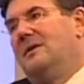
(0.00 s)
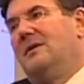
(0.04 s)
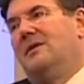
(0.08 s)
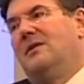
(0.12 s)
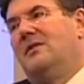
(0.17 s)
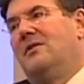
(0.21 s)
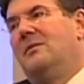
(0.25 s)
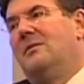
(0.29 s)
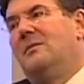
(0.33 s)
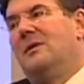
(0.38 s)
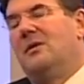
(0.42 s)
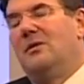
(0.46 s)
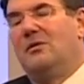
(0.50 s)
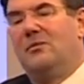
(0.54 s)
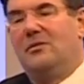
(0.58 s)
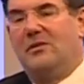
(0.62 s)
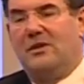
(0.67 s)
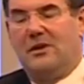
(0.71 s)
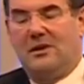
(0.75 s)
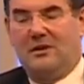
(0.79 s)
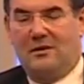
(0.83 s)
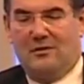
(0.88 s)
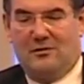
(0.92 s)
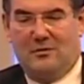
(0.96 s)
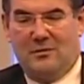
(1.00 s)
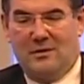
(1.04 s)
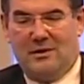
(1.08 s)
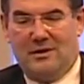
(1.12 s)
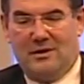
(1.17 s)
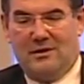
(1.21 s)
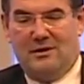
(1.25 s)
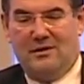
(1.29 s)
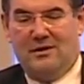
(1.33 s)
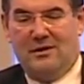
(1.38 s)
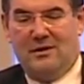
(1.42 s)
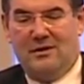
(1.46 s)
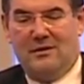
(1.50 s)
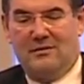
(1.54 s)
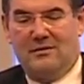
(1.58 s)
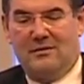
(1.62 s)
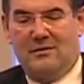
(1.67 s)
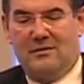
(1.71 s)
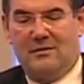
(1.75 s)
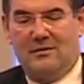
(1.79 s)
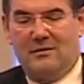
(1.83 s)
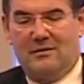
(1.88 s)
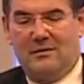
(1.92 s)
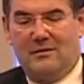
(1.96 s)
It's the most ridiculous one I can think of
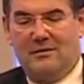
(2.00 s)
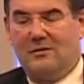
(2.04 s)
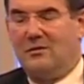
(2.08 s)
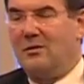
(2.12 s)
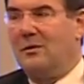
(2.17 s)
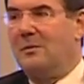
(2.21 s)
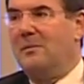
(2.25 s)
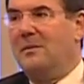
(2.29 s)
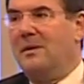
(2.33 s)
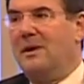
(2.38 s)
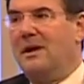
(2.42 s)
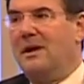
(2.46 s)
at the top of my